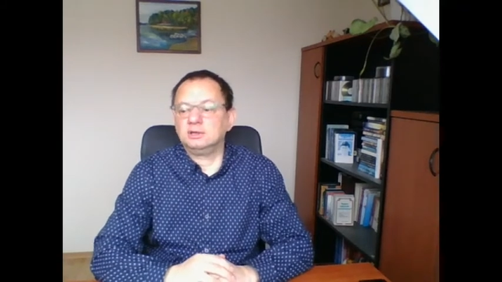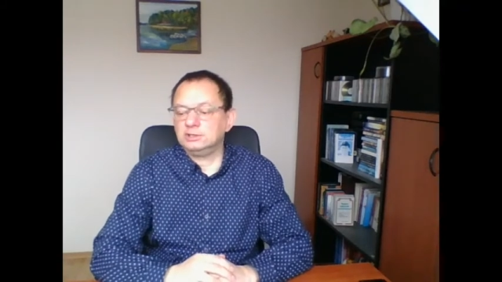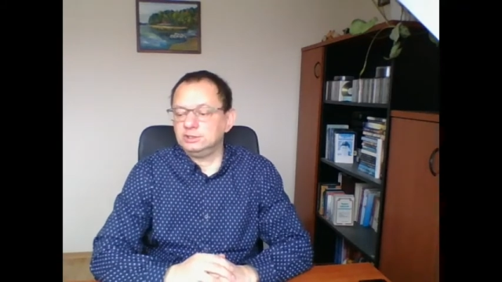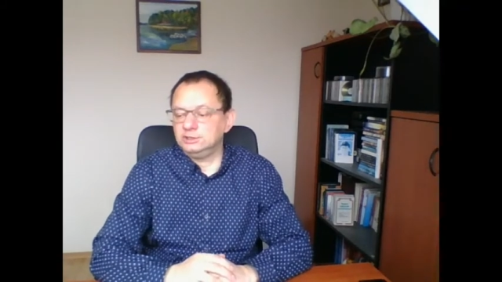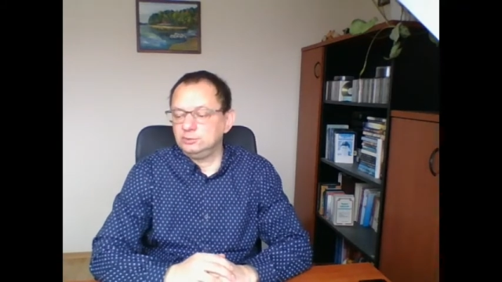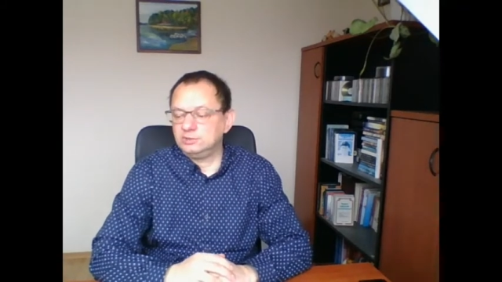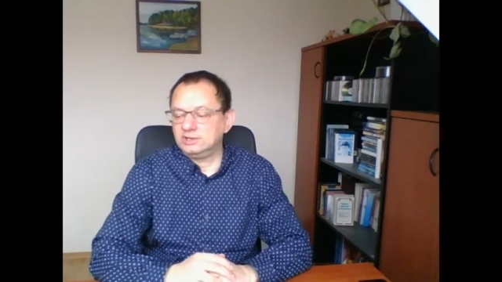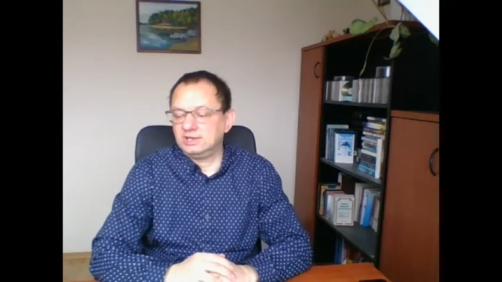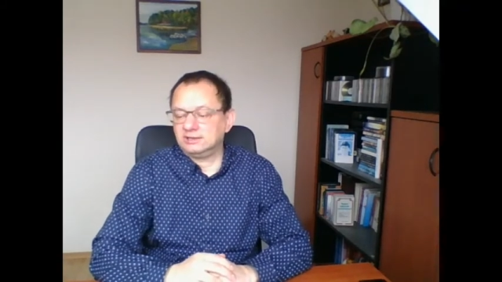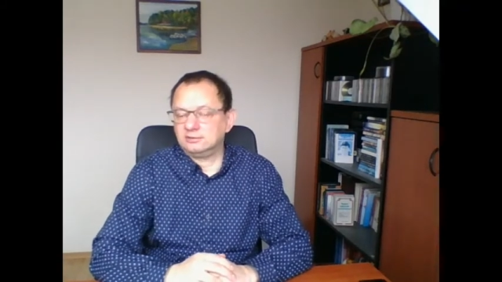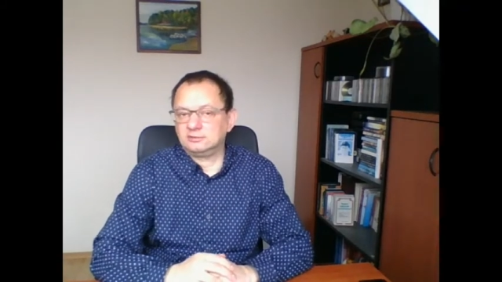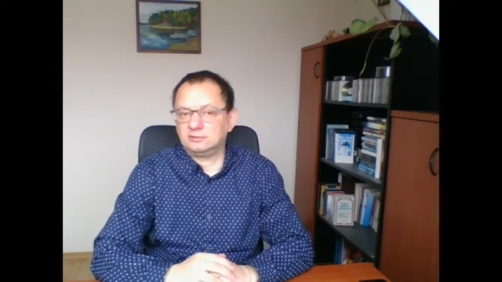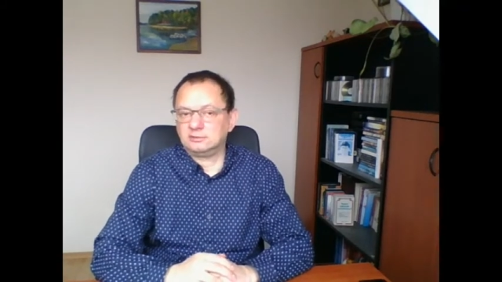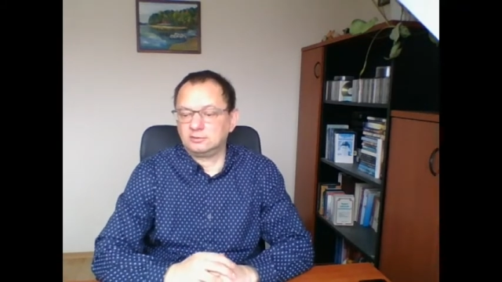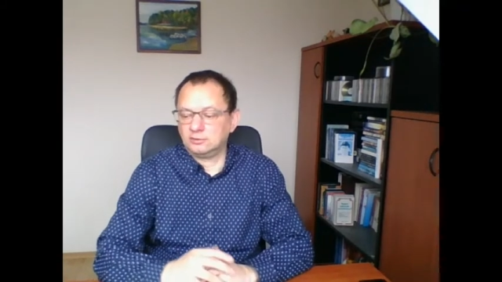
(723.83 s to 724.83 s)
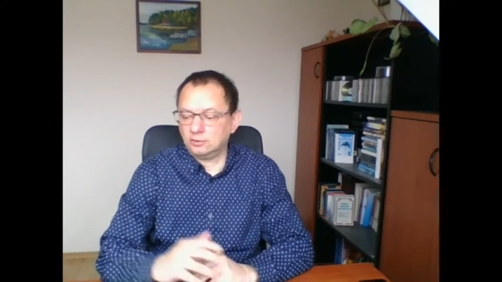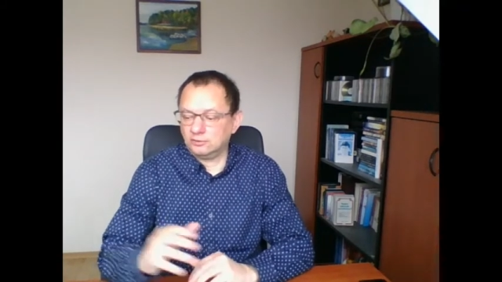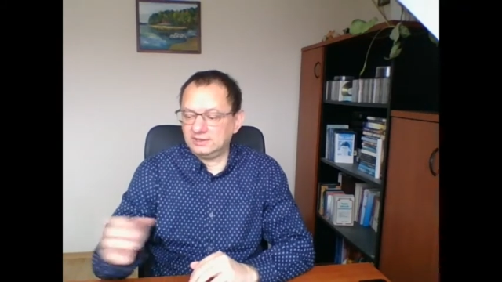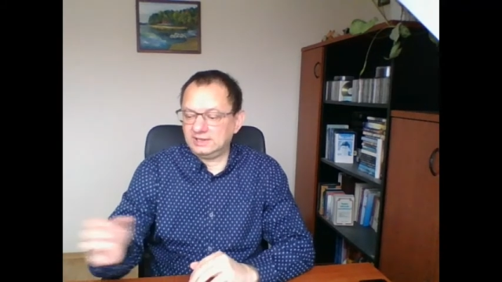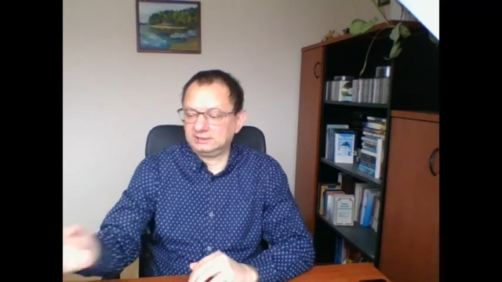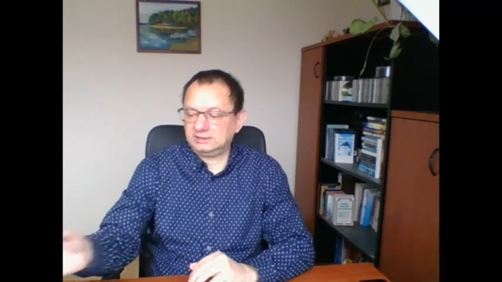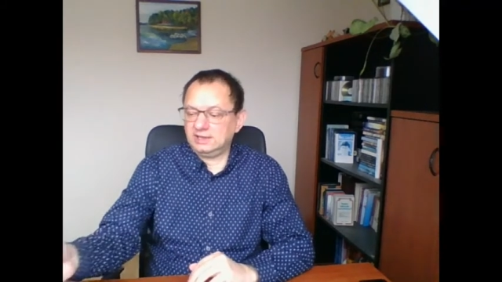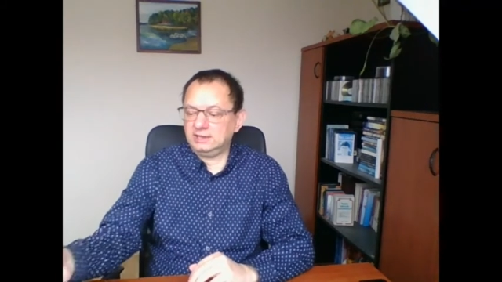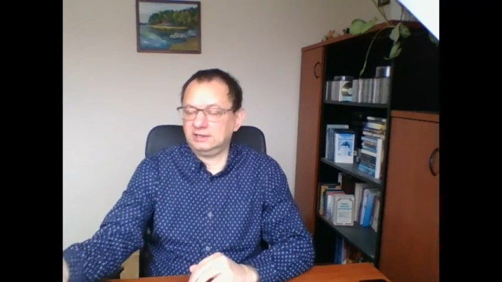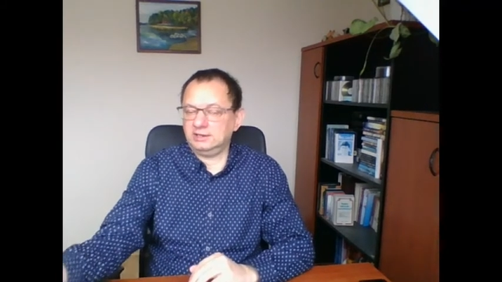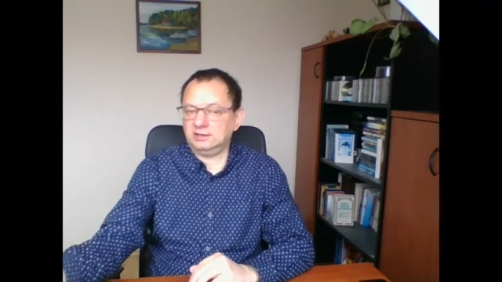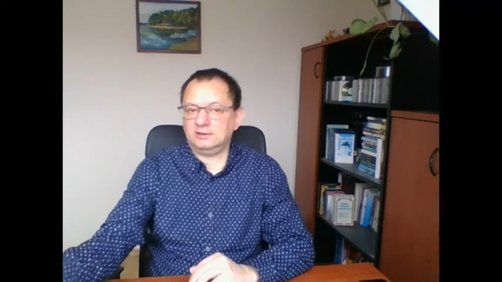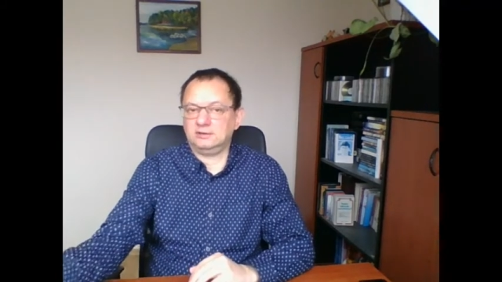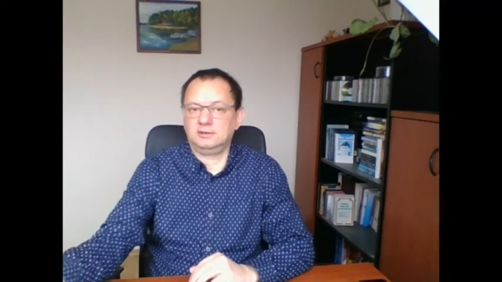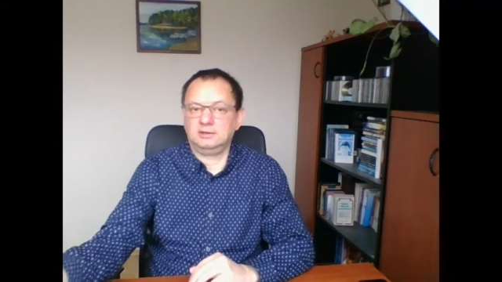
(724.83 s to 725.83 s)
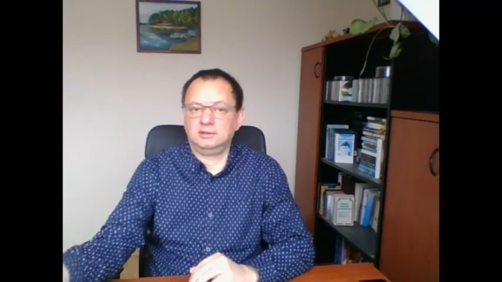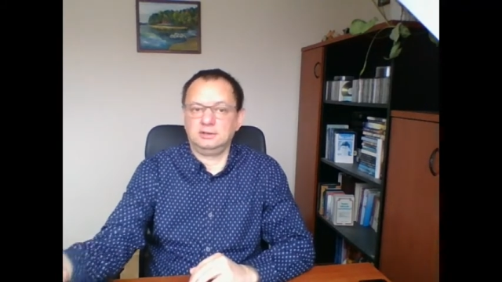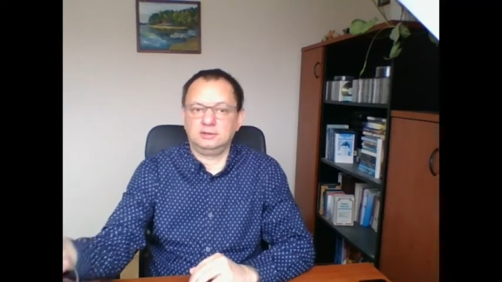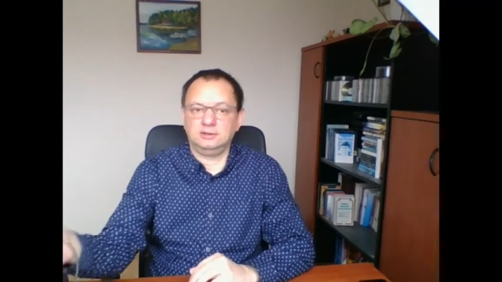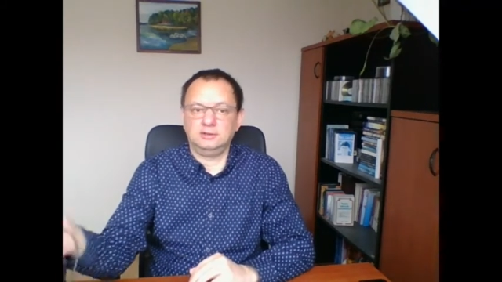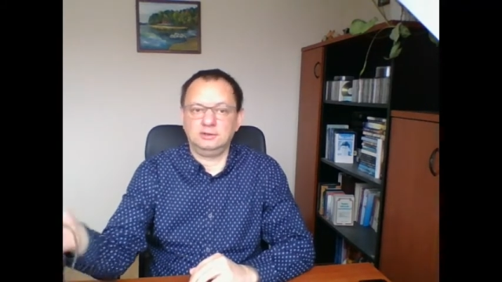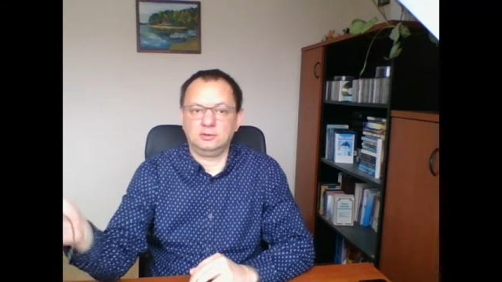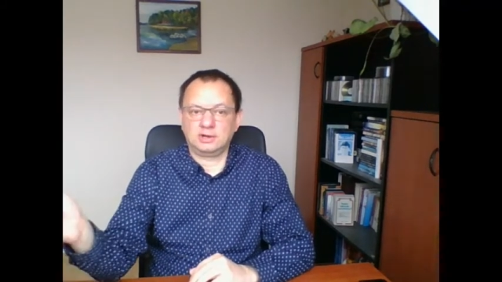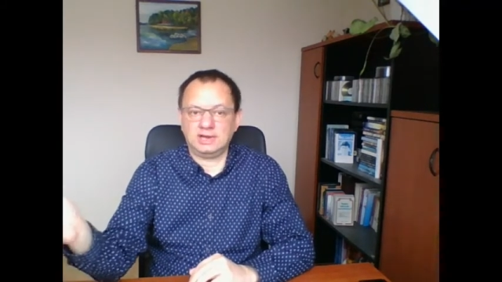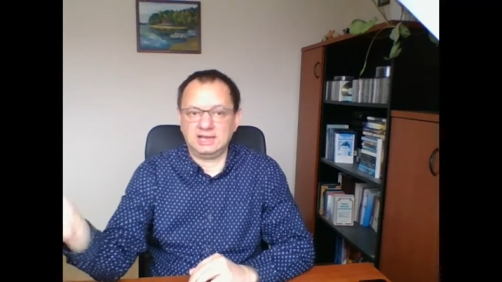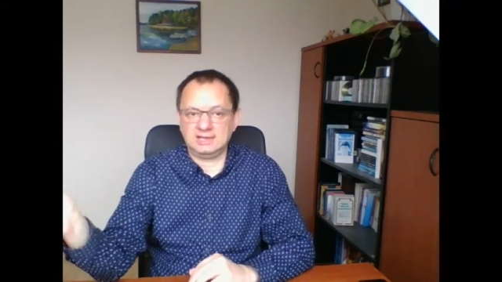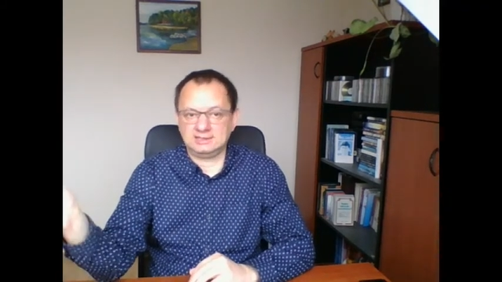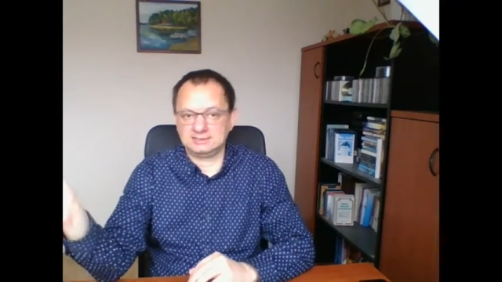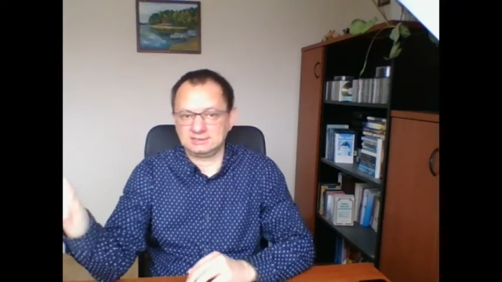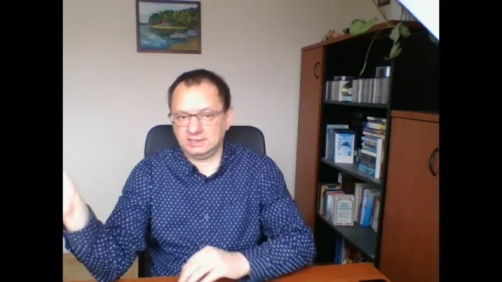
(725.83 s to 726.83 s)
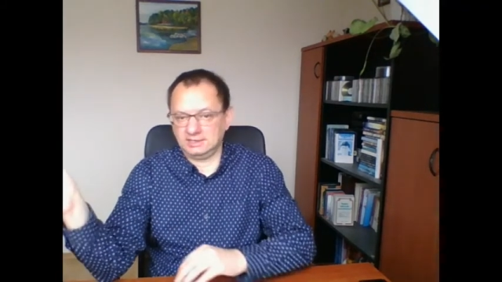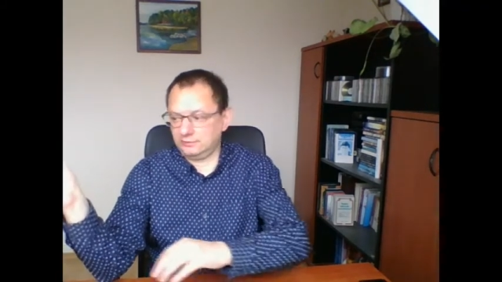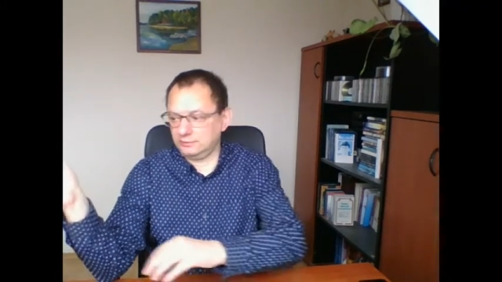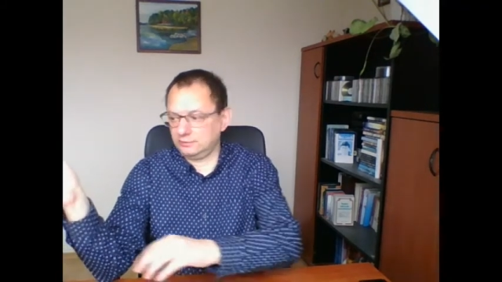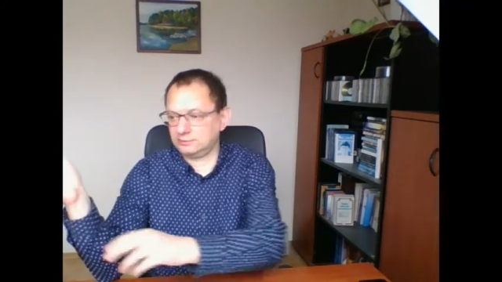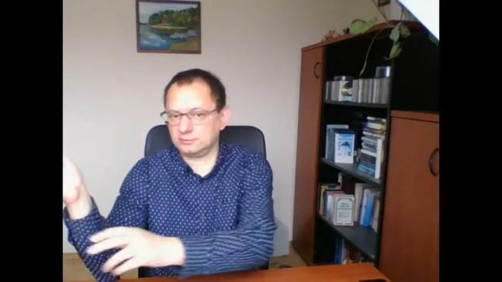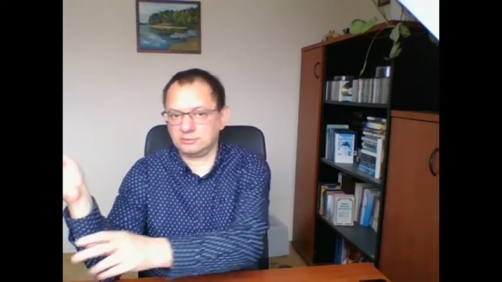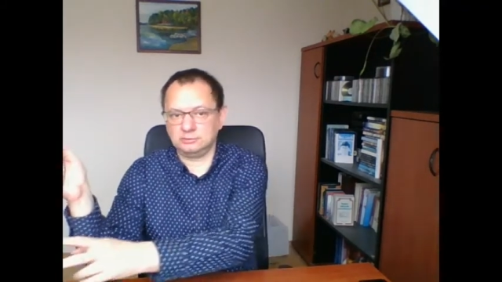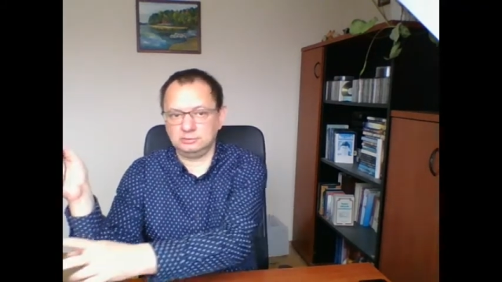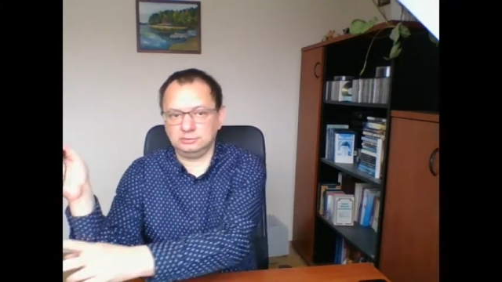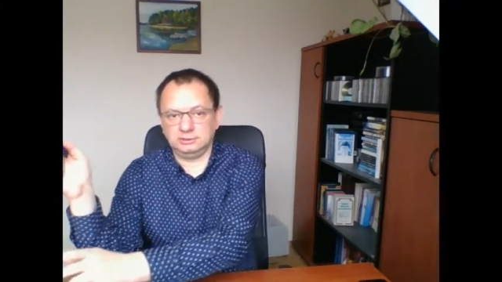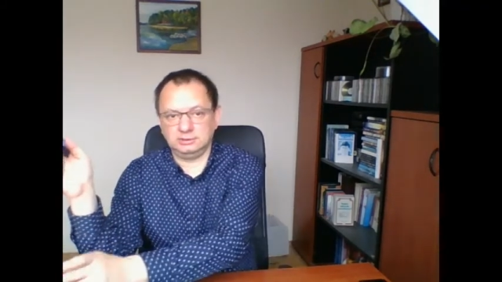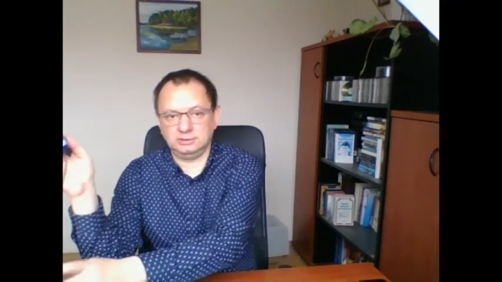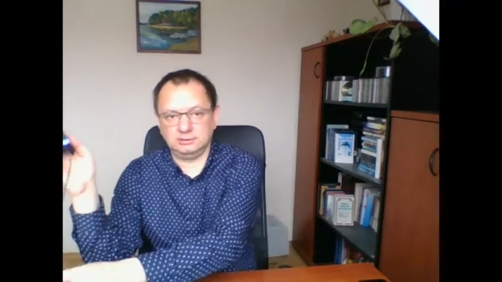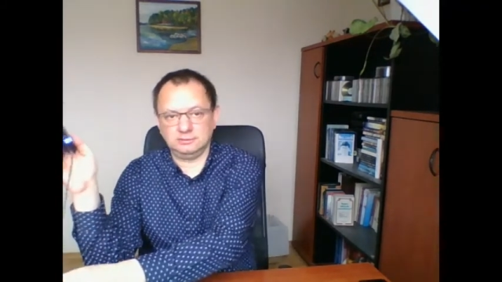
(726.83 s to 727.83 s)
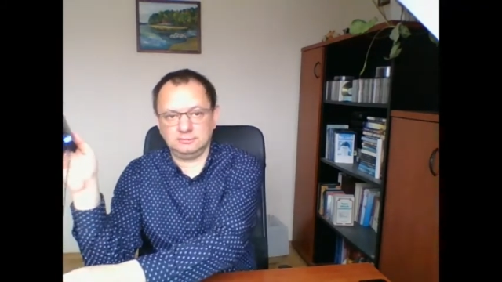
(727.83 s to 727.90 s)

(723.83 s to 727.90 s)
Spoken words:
you can connect again your headset through the